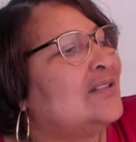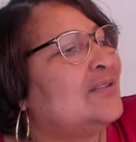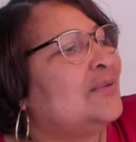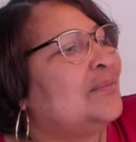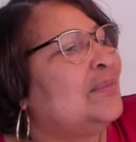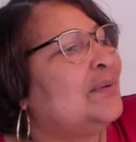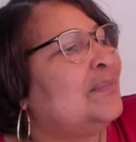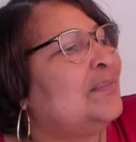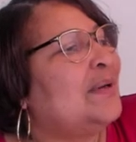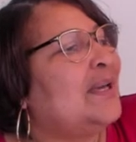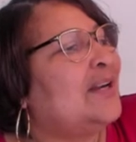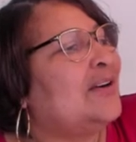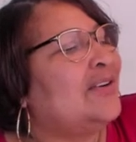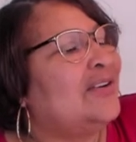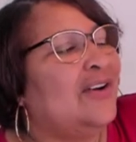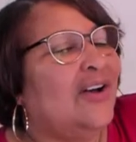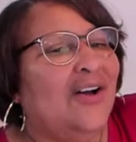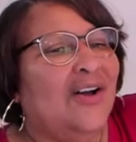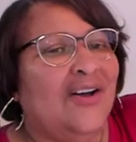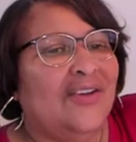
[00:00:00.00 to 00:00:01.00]
it a little bit better.
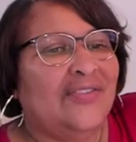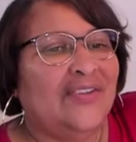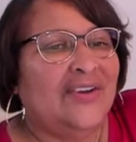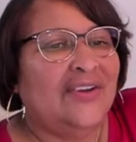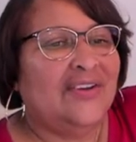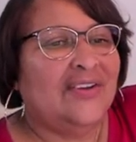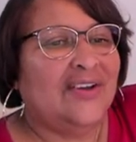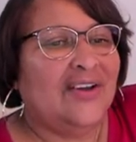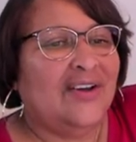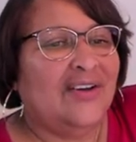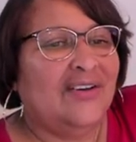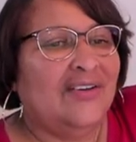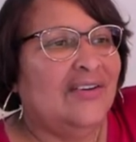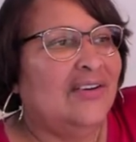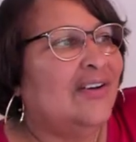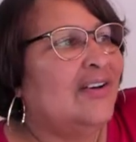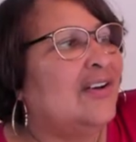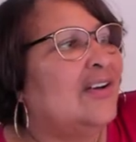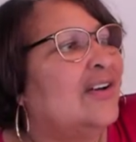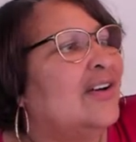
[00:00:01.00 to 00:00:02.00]
Oh, there you go.
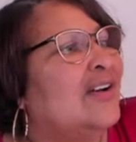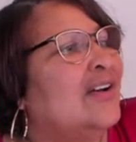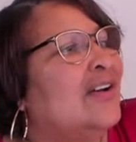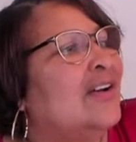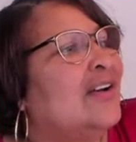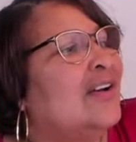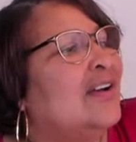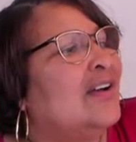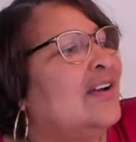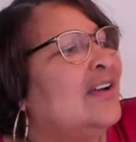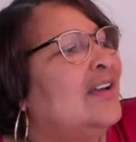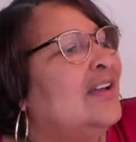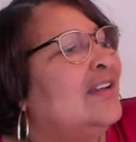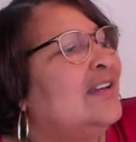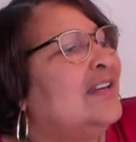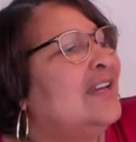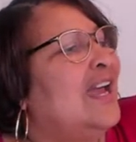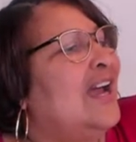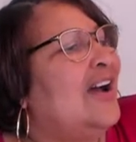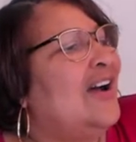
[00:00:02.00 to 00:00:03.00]

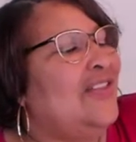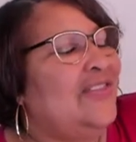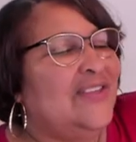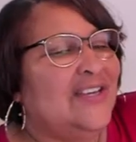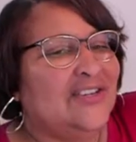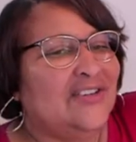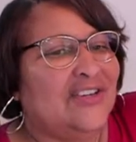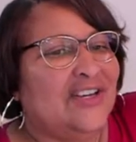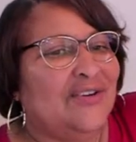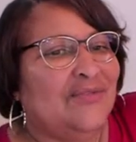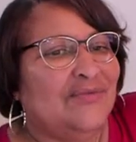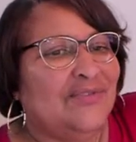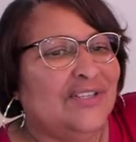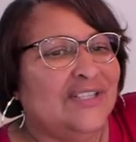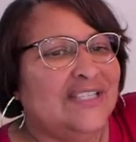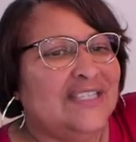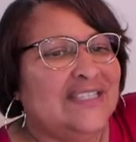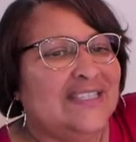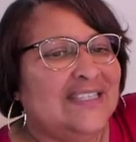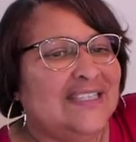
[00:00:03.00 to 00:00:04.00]
Now I think you can
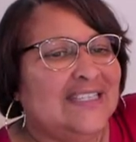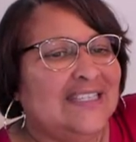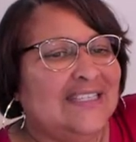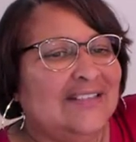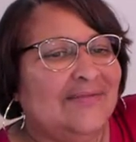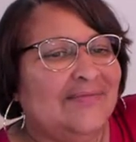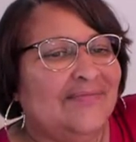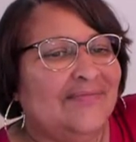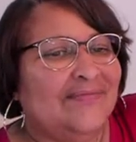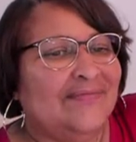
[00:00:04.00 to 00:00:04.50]
really see it.